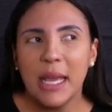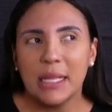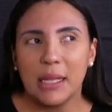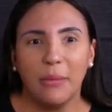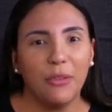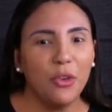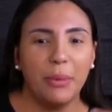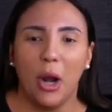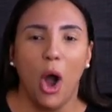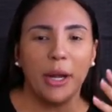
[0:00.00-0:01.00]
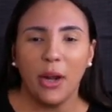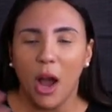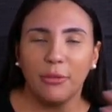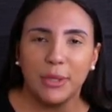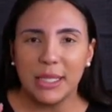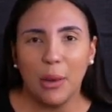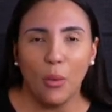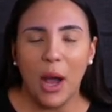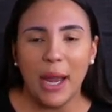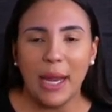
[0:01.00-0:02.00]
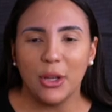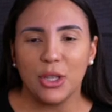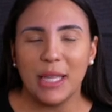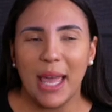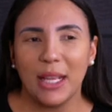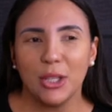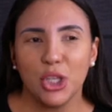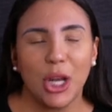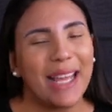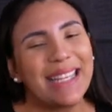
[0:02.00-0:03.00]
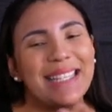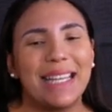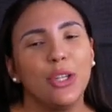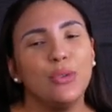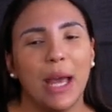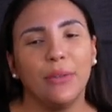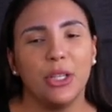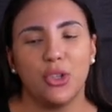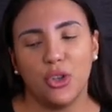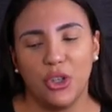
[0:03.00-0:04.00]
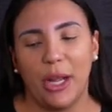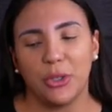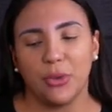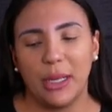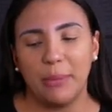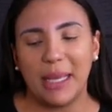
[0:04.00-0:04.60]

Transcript: Some of you have been on and off with someone and you're saying, should I continue down this trajectory?